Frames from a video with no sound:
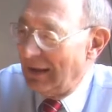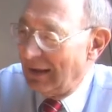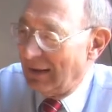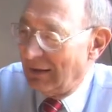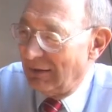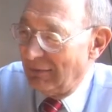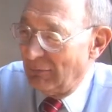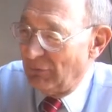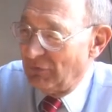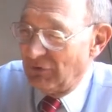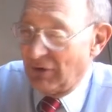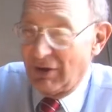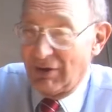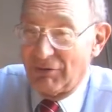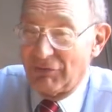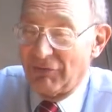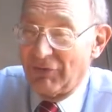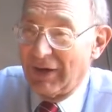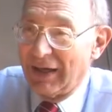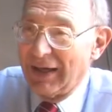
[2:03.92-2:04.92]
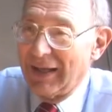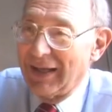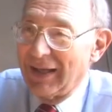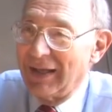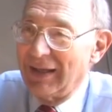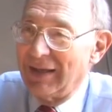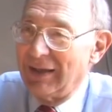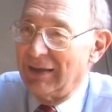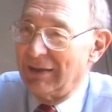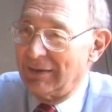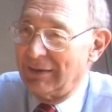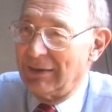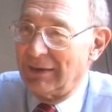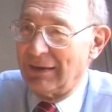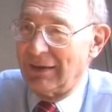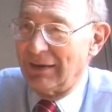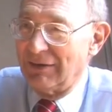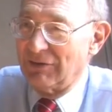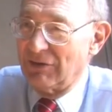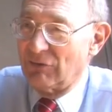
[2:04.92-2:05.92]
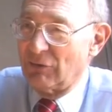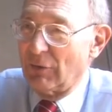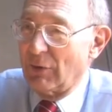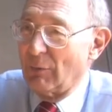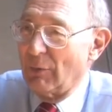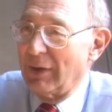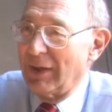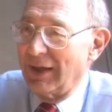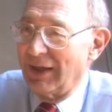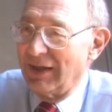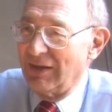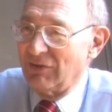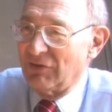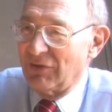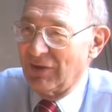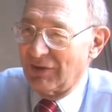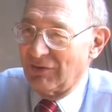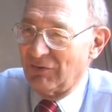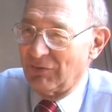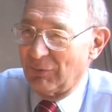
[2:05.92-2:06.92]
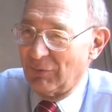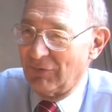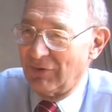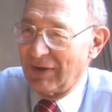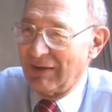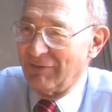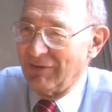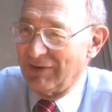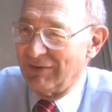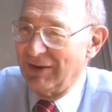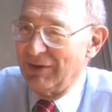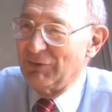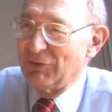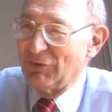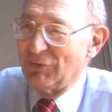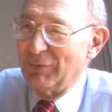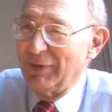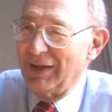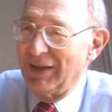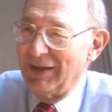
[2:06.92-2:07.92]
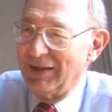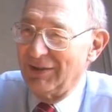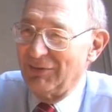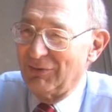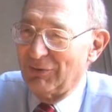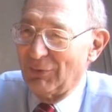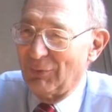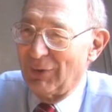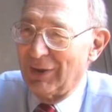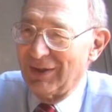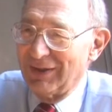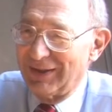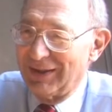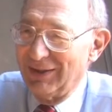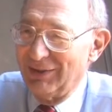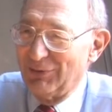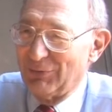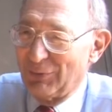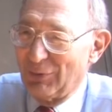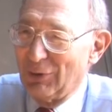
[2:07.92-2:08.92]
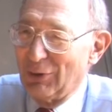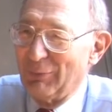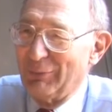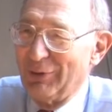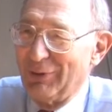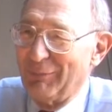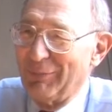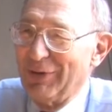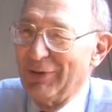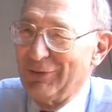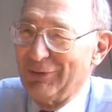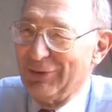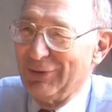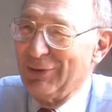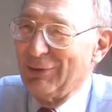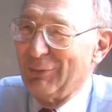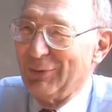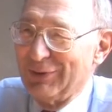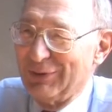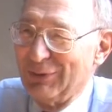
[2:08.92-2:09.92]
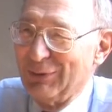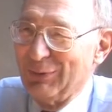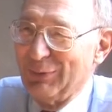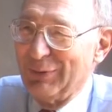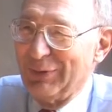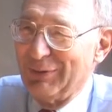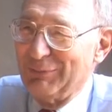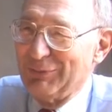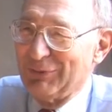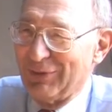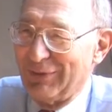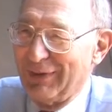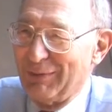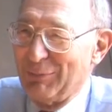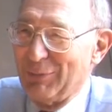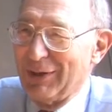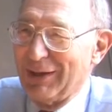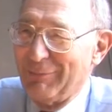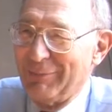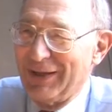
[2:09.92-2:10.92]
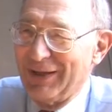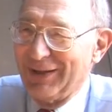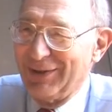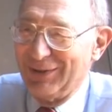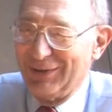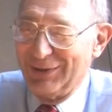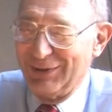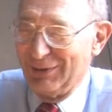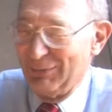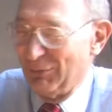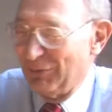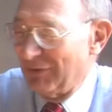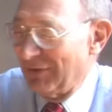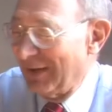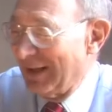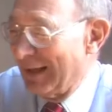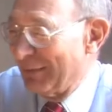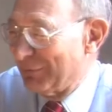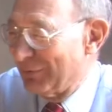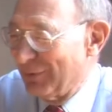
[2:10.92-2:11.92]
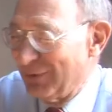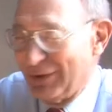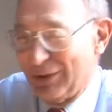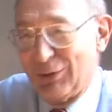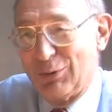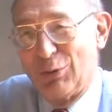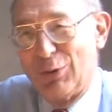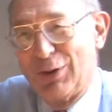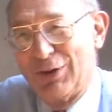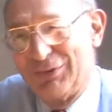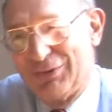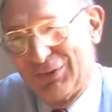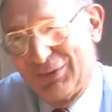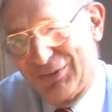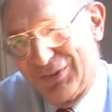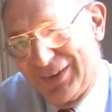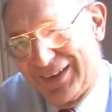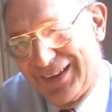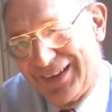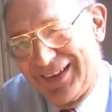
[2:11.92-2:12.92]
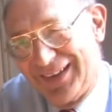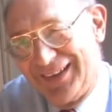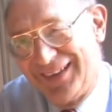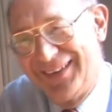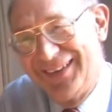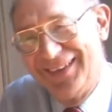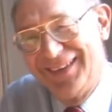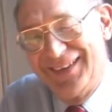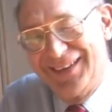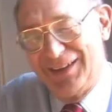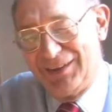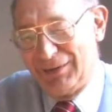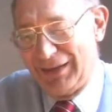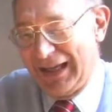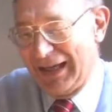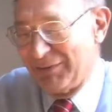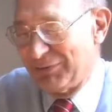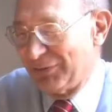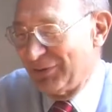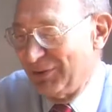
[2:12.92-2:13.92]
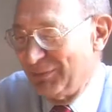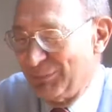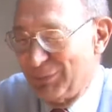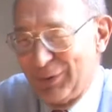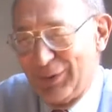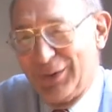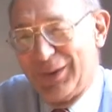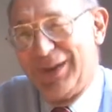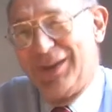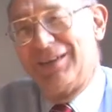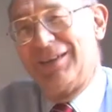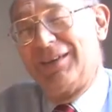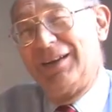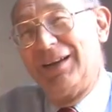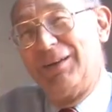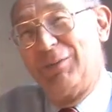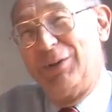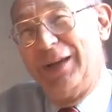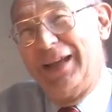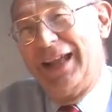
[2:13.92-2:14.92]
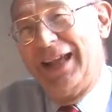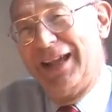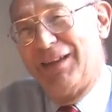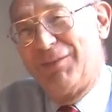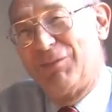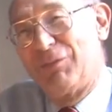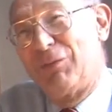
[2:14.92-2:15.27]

It was on a Friday. District 186 was having teachers' meetings, so all the kids were home and their mother didn't know what to do with them, so they brought them out here. It was an absolutely gorgeous day. Absolutely brilliant, and we had